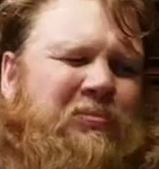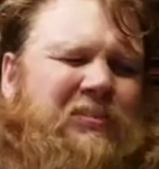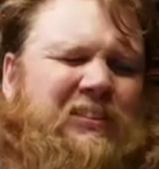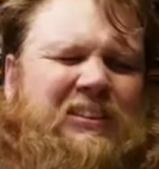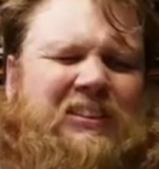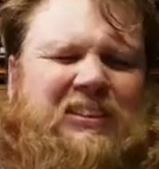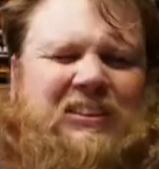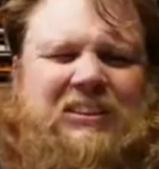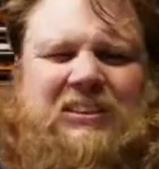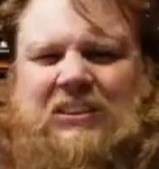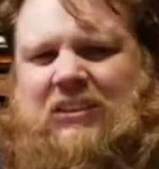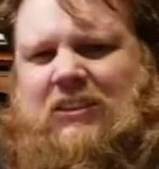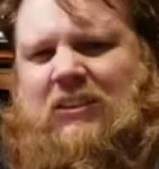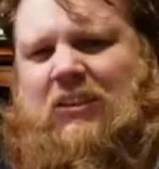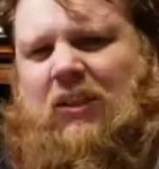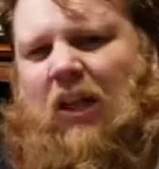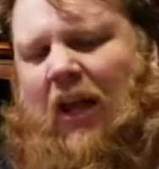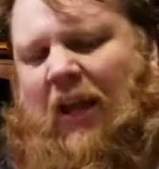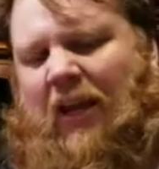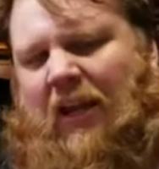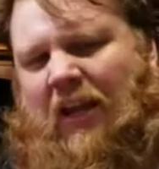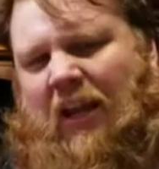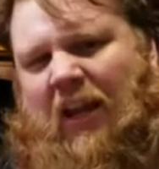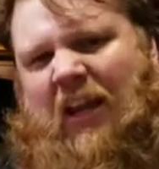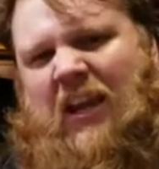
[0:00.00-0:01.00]

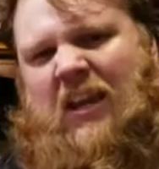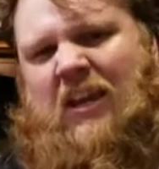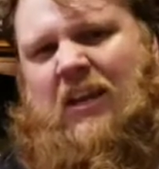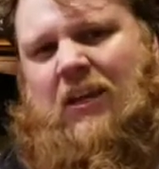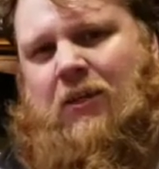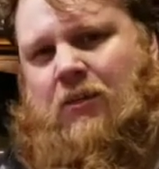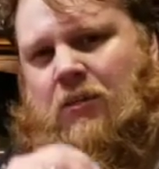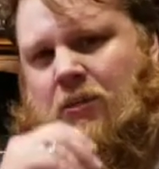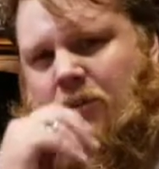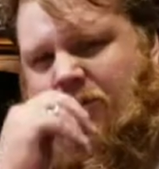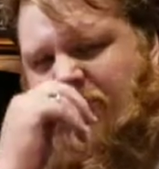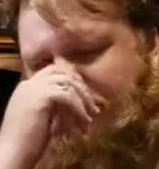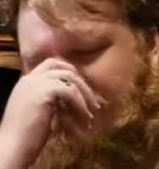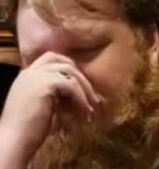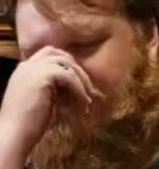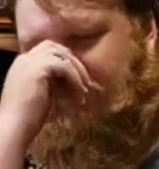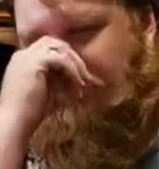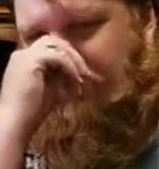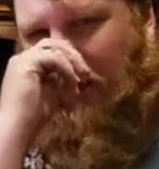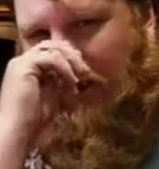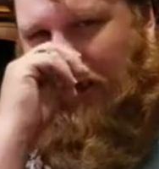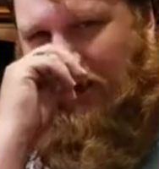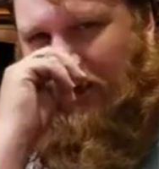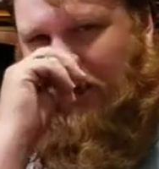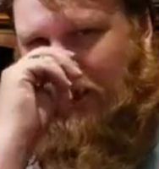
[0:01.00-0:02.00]
Slight hint of
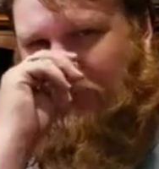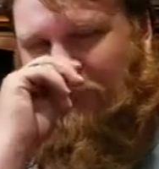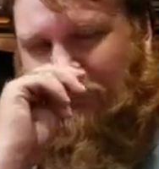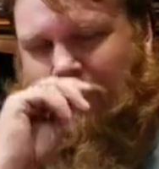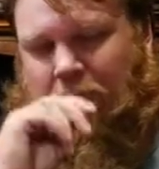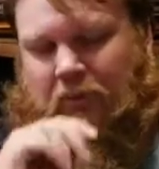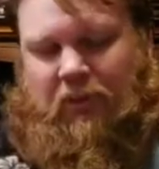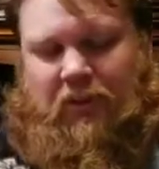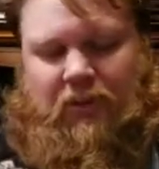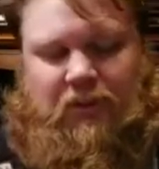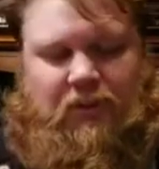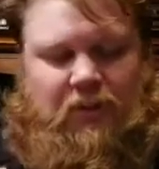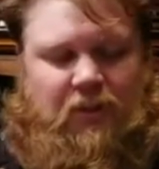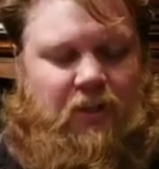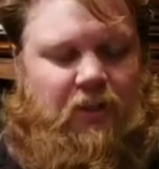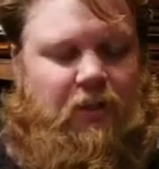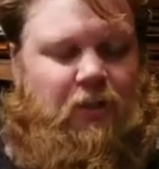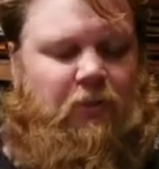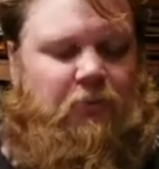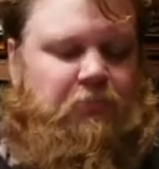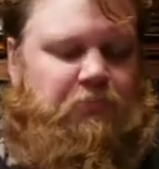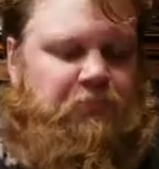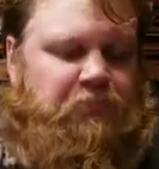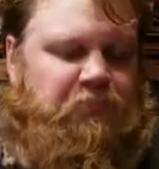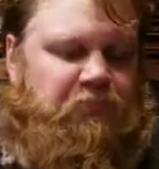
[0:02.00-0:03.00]
pineapple in
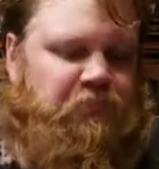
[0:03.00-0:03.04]
there.